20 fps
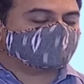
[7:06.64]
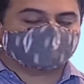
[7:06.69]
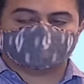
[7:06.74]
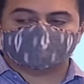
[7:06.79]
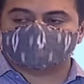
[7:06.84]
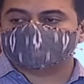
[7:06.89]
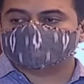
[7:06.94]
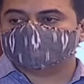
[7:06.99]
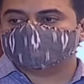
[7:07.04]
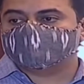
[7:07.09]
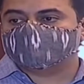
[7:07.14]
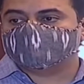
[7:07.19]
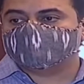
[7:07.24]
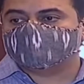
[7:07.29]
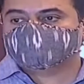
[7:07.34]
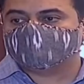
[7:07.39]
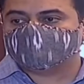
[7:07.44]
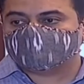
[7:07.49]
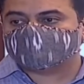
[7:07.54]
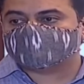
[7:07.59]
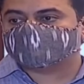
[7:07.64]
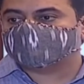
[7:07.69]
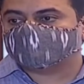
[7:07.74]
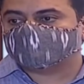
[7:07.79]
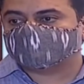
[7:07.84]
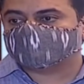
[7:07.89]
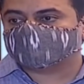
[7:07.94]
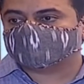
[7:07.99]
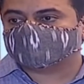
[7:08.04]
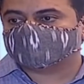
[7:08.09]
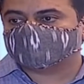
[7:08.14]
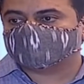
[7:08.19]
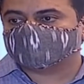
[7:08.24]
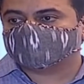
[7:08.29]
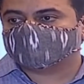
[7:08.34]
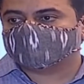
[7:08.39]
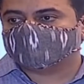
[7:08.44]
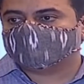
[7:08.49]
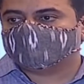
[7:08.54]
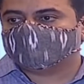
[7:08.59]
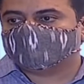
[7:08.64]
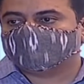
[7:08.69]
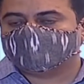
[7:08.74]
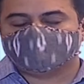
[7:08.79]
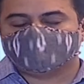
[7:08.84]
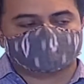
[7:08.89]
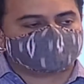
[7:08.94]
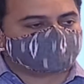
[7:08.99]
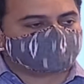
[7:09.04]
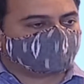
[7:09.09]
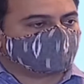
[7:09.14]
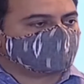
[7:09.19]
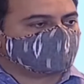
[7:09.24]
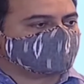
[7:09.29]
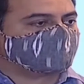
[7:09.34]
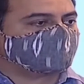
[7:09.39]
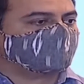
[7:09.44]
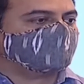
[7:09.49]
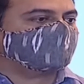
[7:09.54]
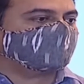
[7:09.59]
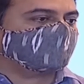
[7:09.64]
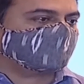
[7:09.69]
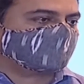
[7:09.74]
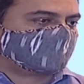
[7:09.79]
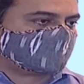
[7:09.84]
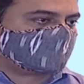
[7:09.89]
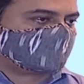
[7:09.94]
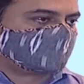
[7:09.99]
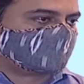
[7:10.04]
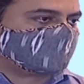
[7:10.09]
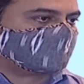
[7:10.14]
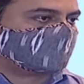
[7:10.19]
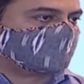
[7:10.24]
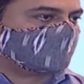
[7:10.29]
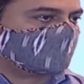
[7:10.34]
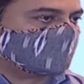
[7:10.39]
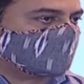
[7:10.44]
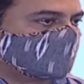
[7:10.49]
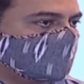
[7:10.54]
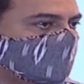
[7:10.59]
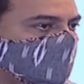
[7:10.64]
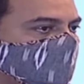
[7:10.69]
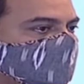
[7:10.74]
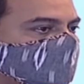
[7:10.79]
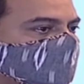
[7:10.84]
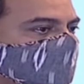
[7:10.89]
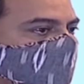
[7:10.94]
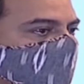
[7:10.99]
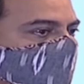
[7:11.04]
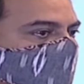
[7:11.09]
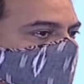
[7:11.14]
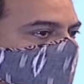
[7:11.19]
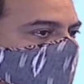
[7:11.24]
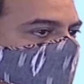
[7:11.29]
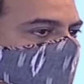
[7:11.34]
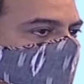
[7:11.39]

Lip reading: comes to investments? He was told 3 things. First one